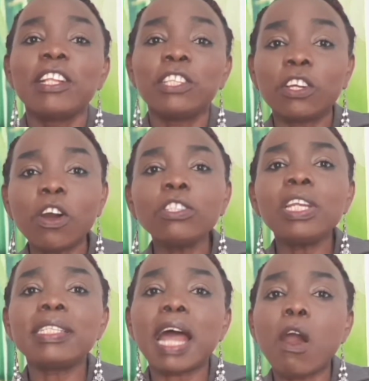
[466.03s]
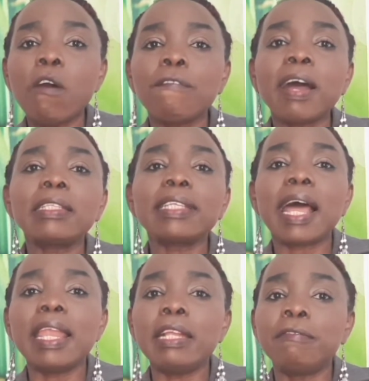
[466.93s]
The countries that offer
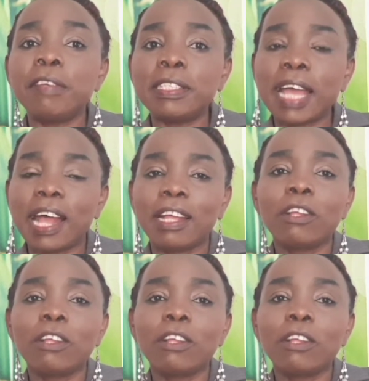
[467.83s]
talent visa